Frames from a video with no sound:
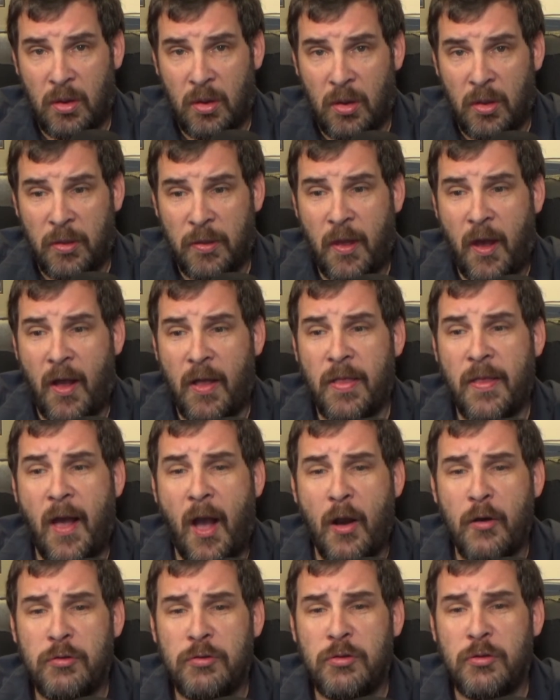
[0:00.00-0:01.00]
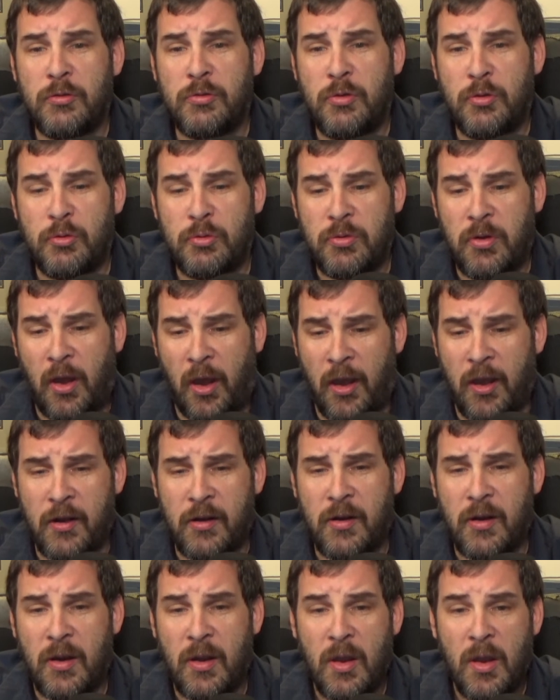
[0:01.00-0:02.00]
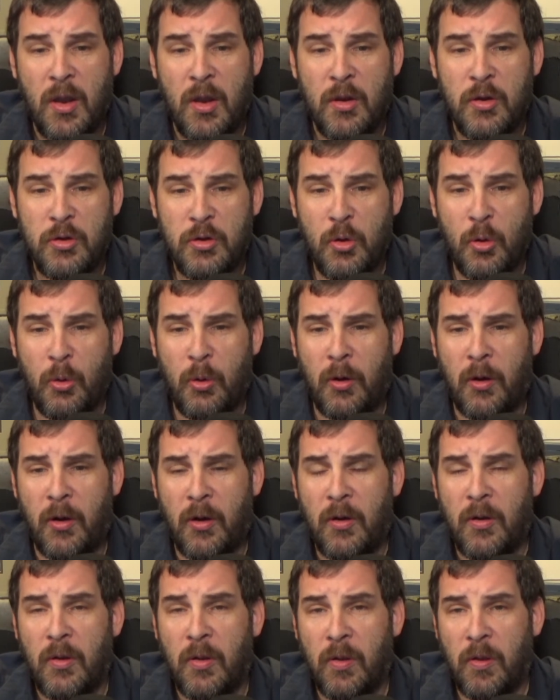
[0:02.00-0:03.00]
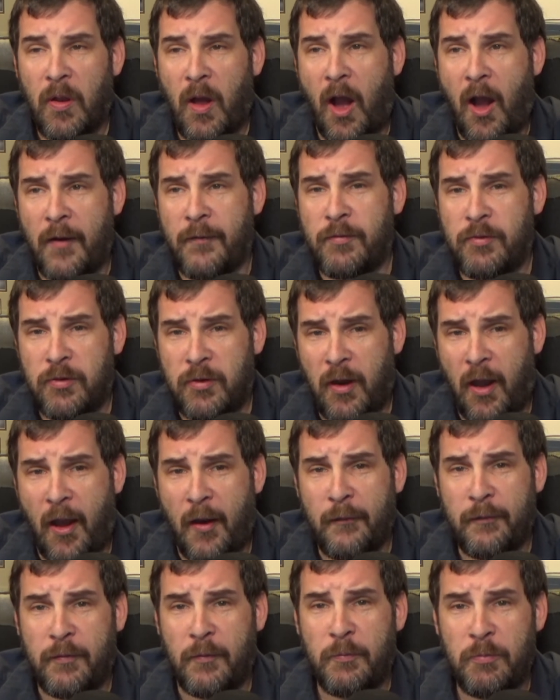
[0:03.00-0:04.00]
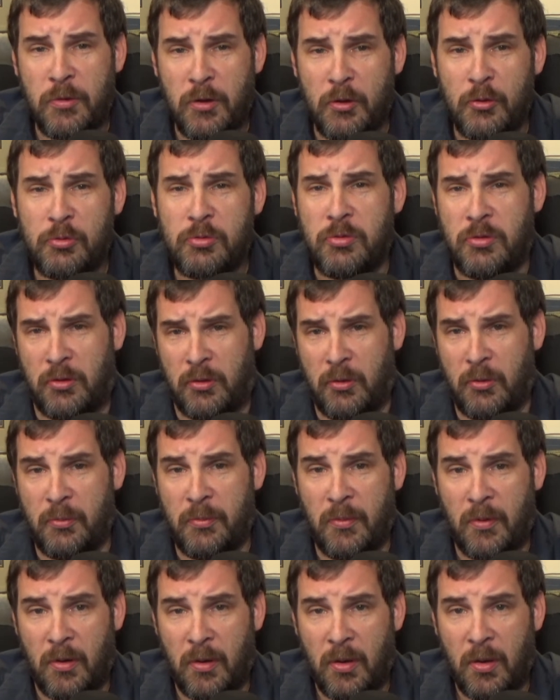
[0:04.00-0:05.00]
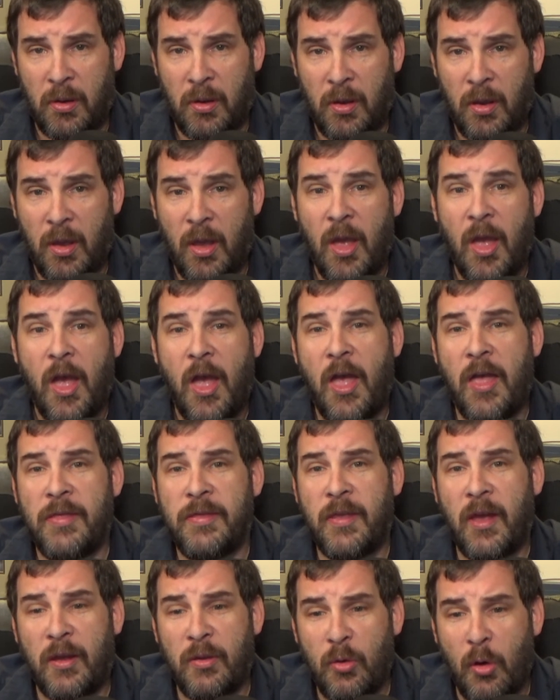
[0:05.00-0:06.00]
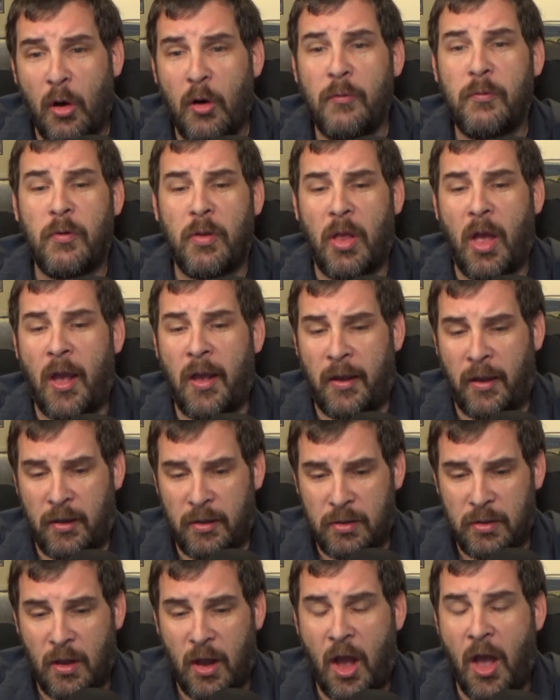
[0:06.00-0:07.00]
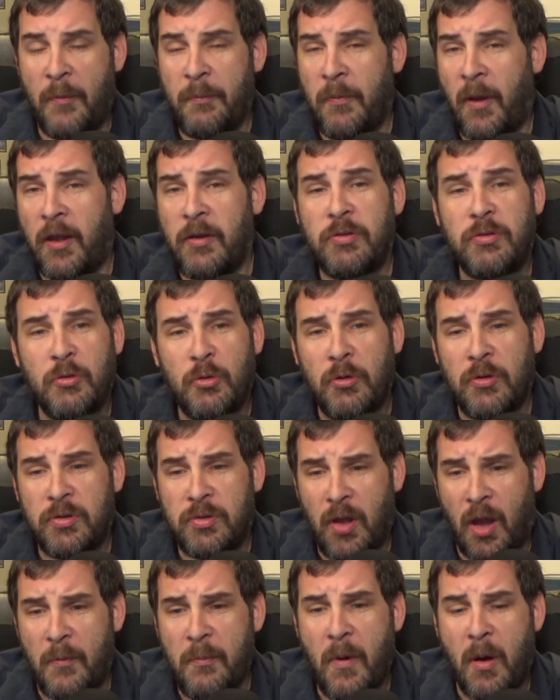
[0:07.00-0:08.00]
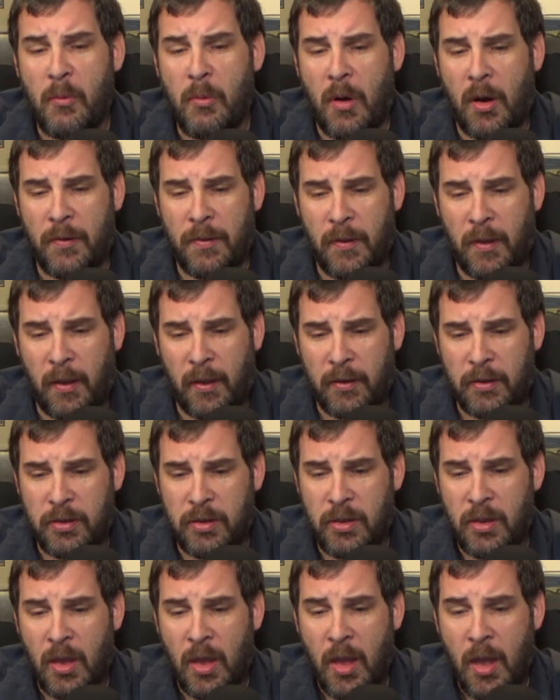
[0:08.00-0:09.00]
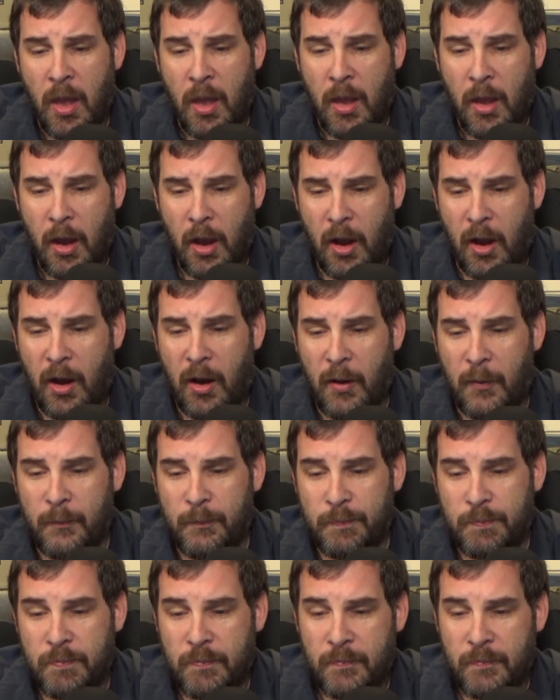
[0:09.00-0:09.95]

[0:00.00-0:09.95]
that allows you to take your live chat from YouTube and then overlay it. I may do a demo on this, and